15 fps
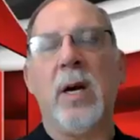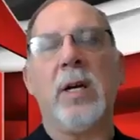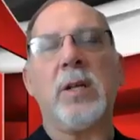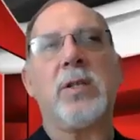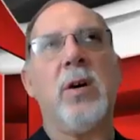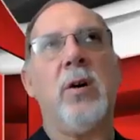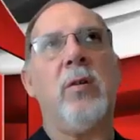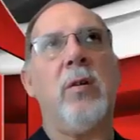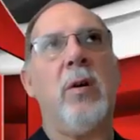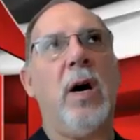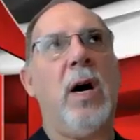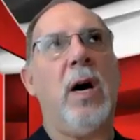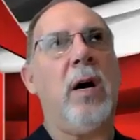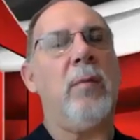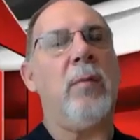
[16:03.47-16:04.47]

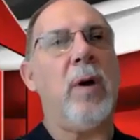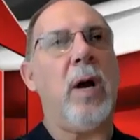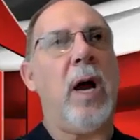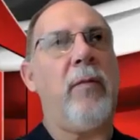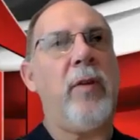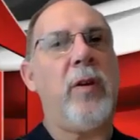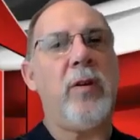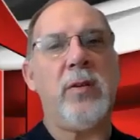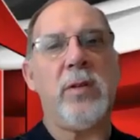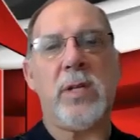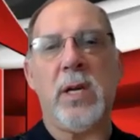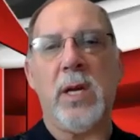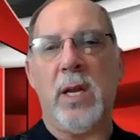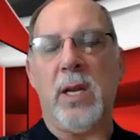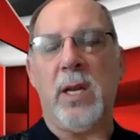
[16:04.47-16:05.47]
so I've used
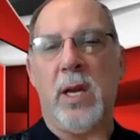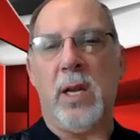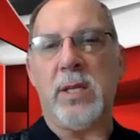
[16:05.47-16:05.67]
an